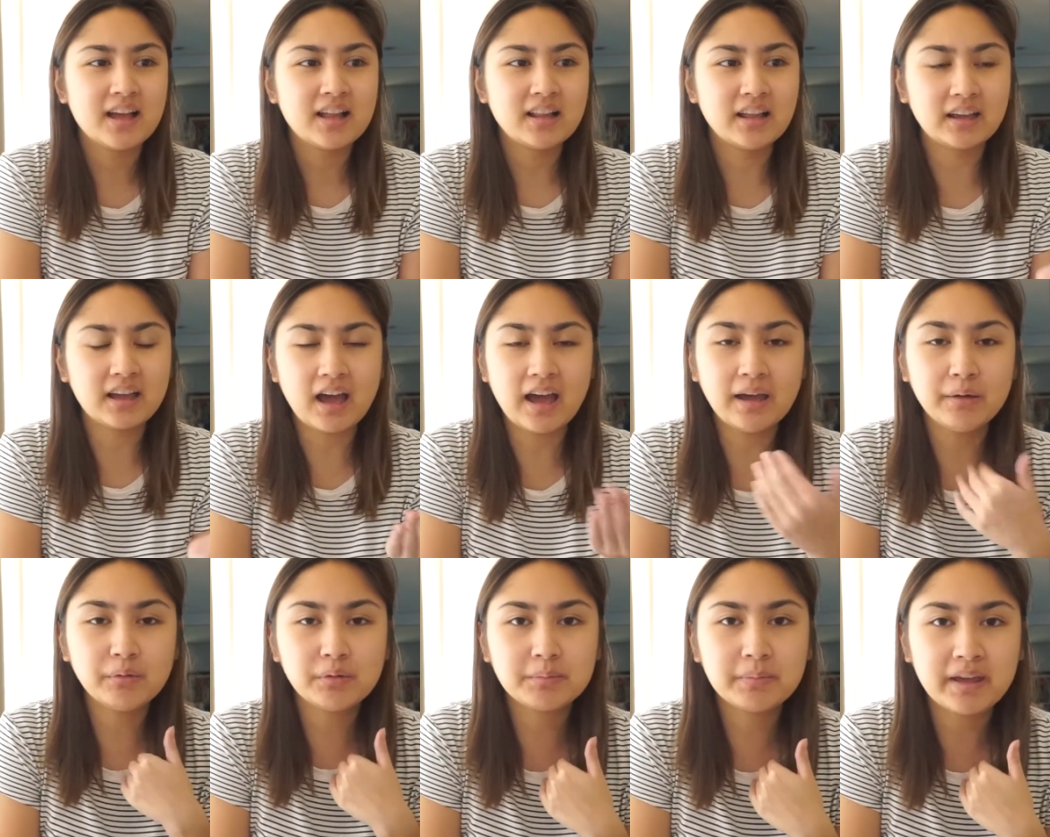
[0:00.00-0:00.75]
Like,
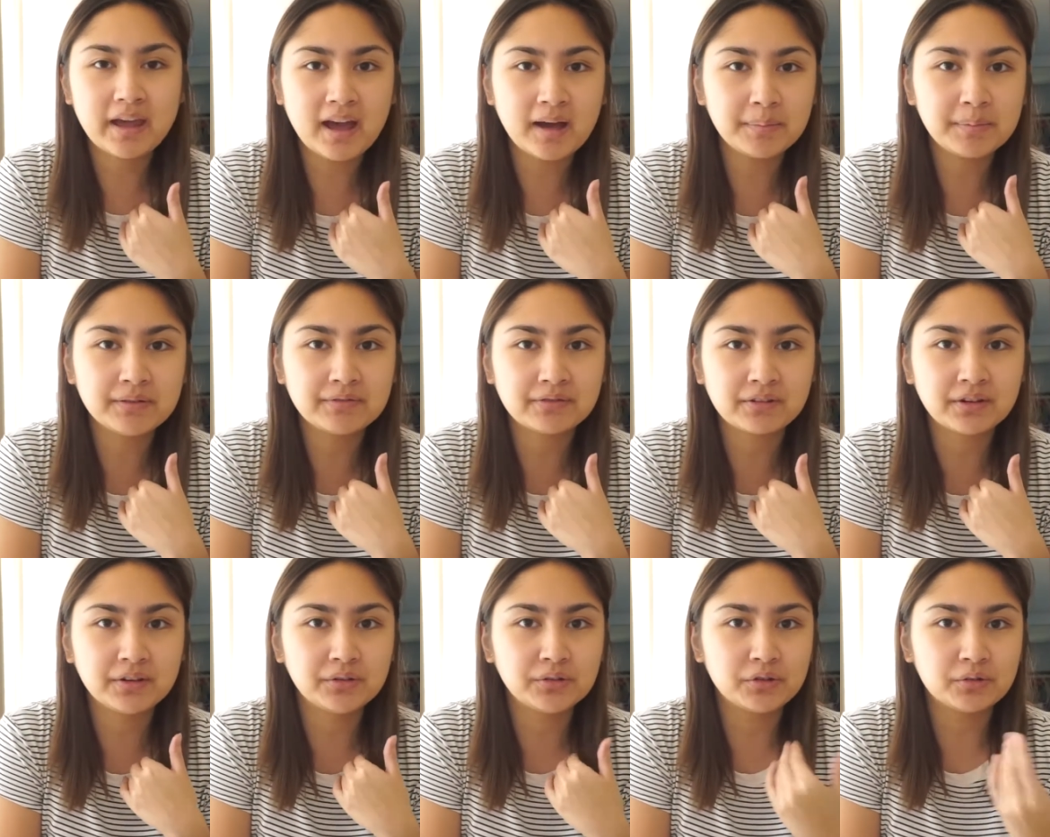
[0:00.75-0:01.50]
I would be happy for
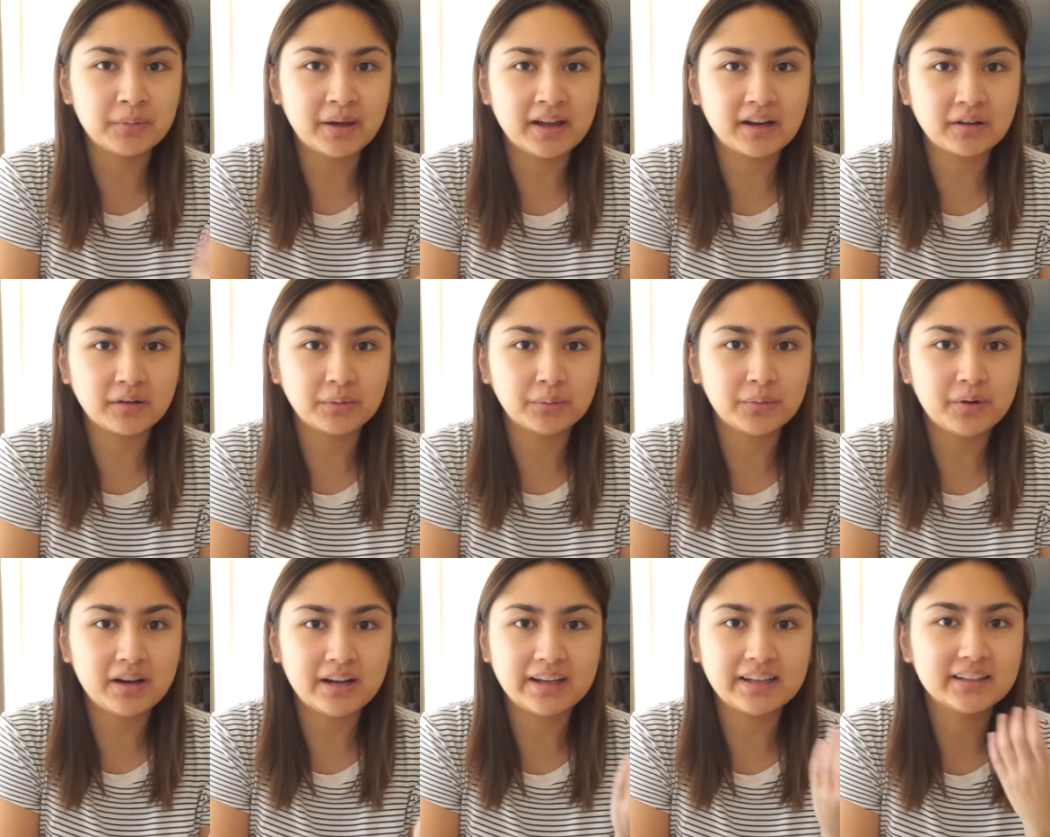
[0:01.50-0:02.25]
you no matter
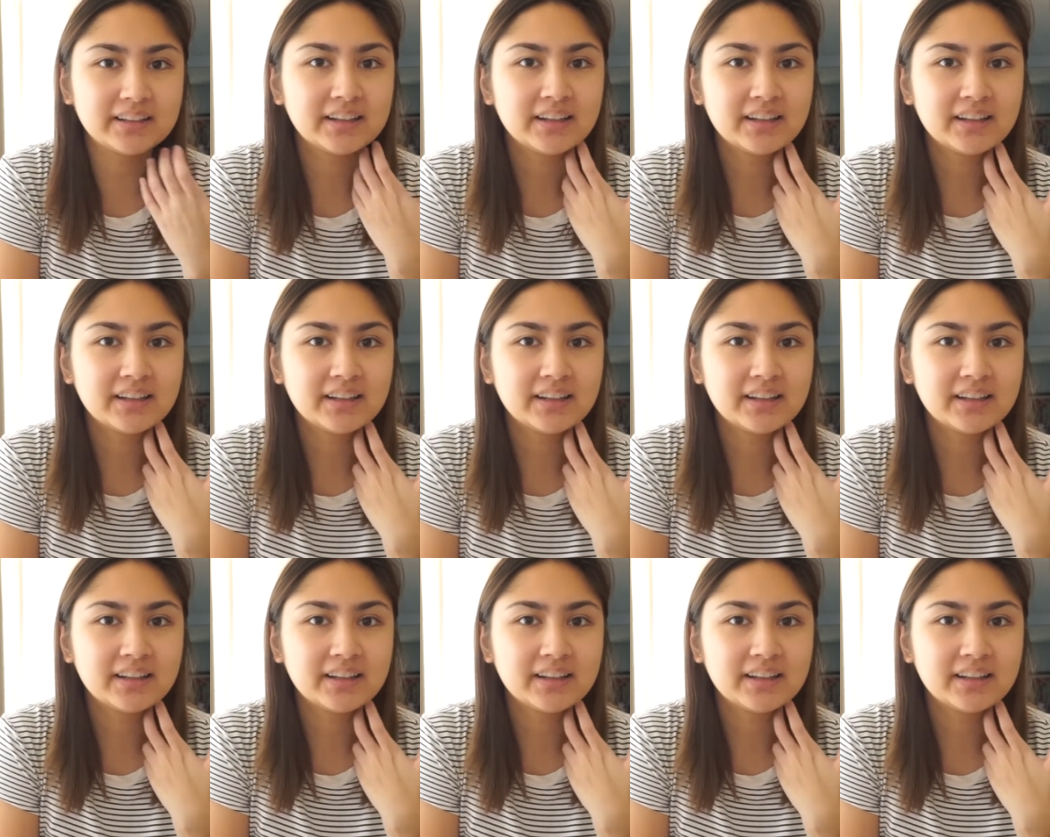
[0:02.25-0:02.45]
what.